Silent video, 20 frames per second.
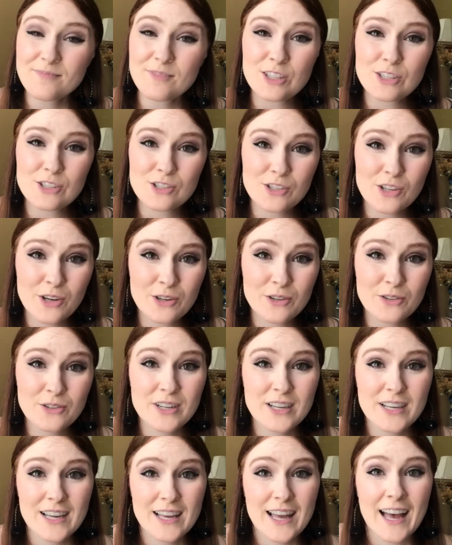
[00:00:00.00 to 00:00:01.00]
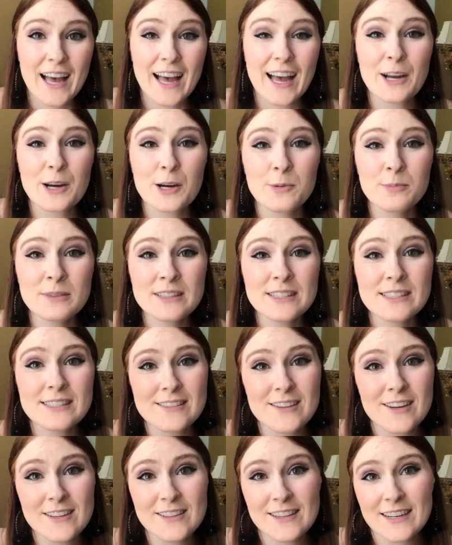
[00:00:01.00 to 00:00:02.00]
So I hope that the
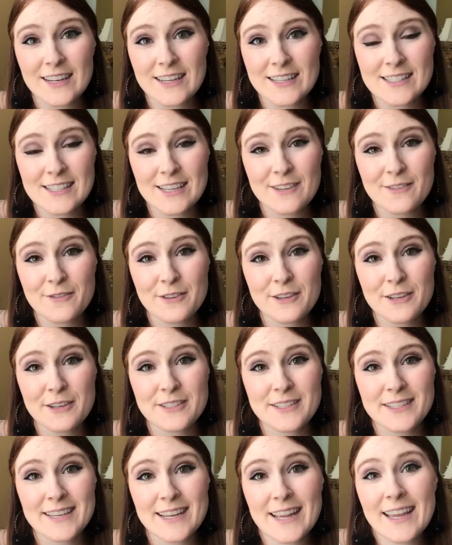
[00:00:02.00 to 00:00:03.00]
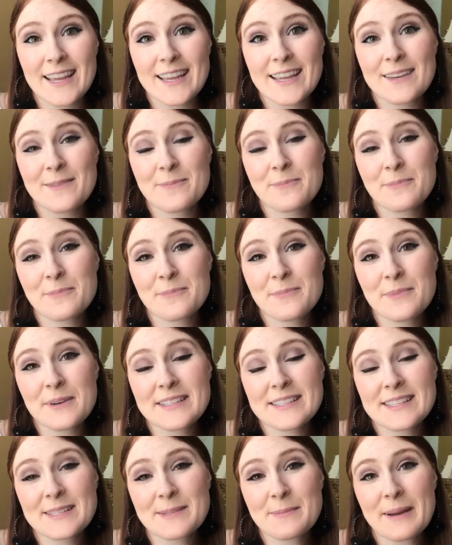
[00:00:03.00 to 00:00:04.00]
song that I sing for you today
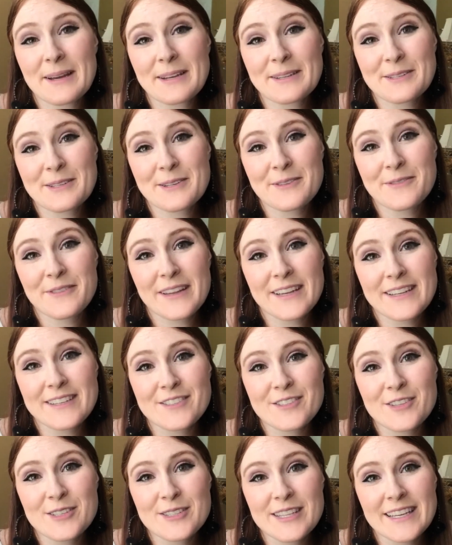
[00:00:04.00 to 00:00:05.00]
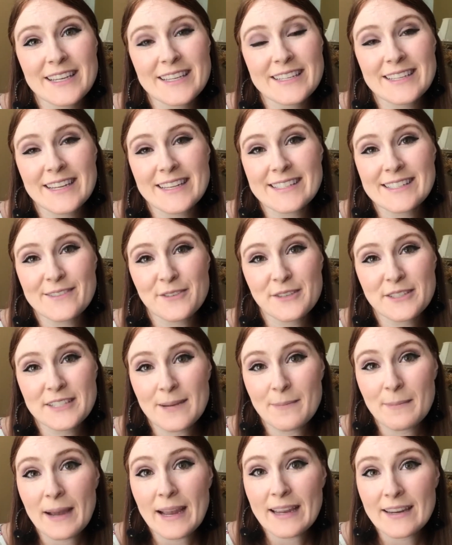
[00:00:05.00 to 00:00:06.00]
brings a smile to your face just like it does every
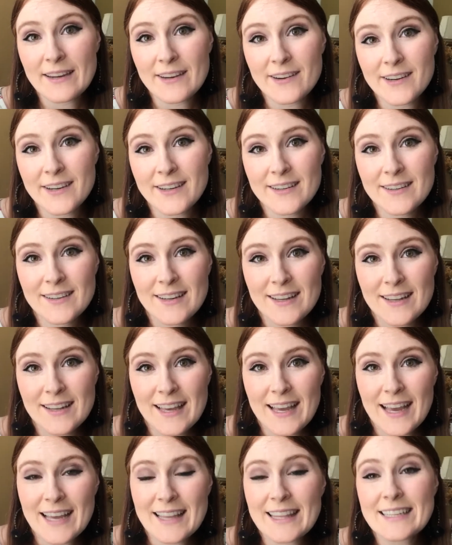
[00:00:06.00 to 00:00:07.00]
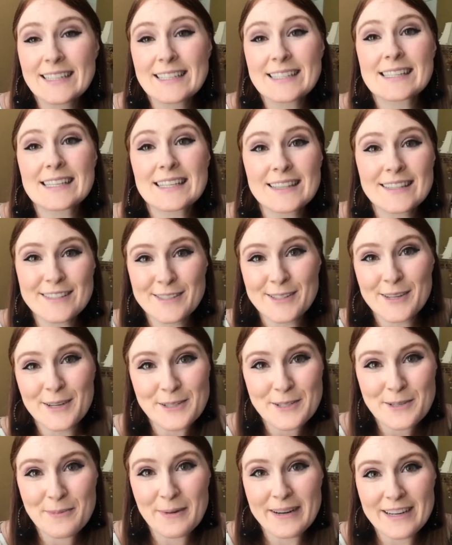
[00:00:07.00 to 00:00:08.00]
time I hear it. I like to sing this song
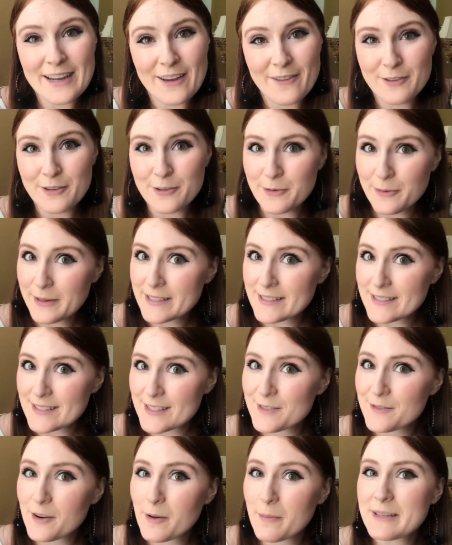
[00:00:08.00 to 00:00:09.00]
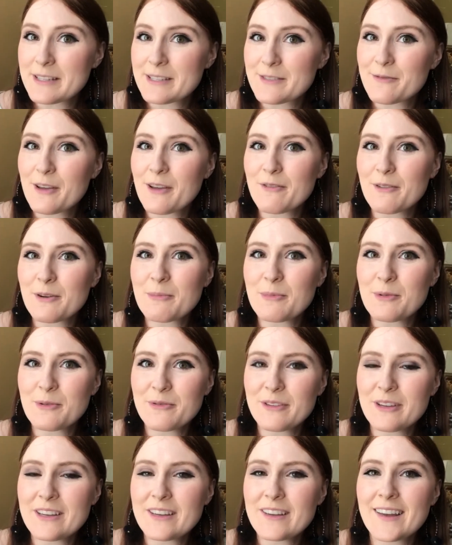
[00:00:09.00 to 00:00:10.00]
to my nephew because it's from his favorite
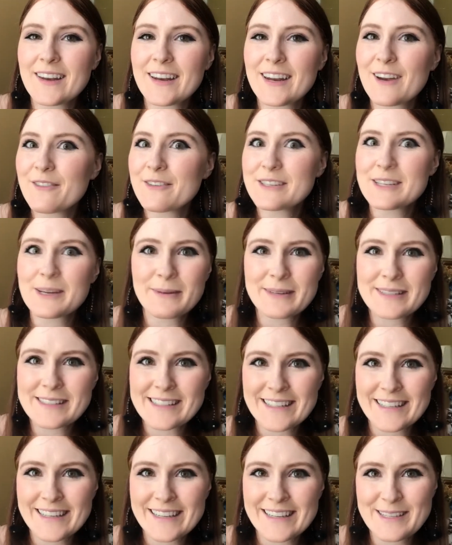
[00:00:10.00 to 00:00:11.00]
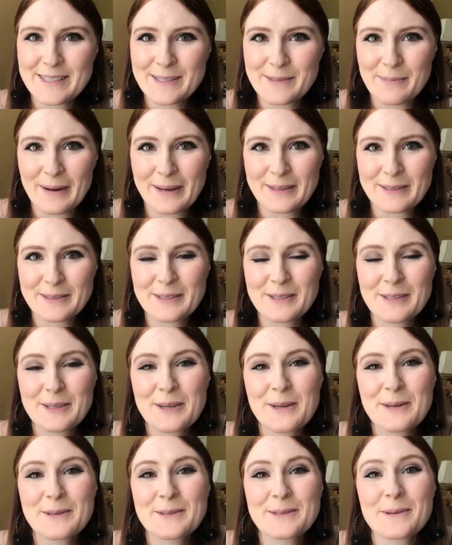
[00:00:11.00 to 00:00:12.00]
movie, and every time I sing it, he smiles.
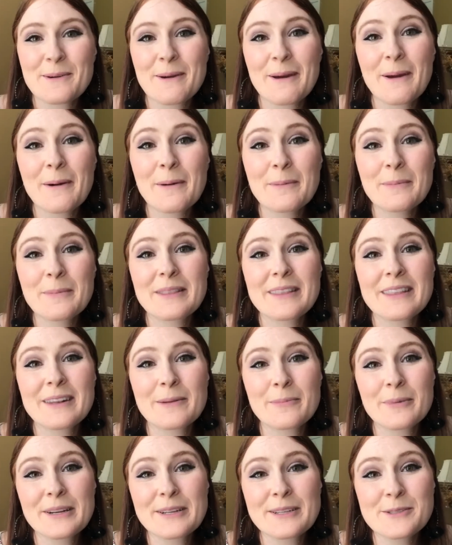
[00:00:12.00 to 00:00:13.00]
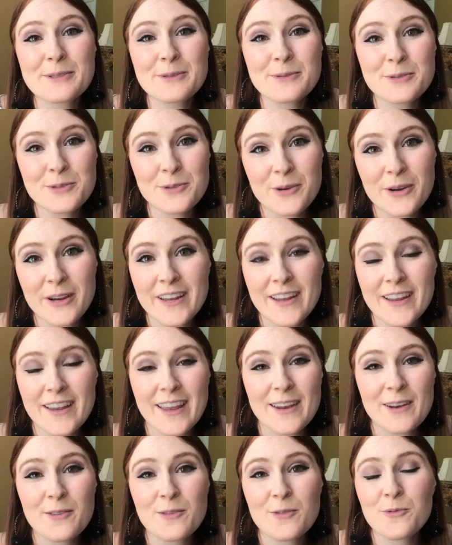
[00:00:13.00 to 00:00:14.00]
So I hope that it brings you joy,
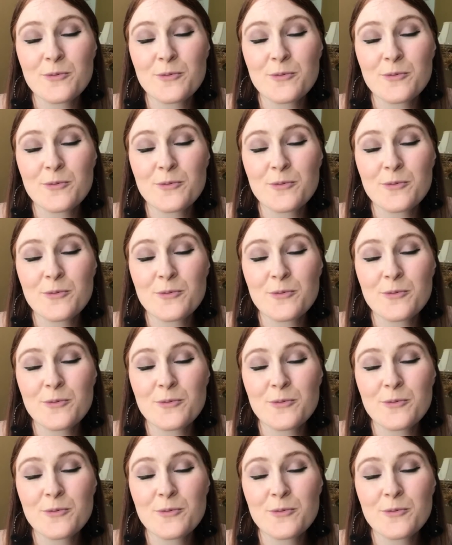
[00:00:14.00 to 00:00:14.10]
and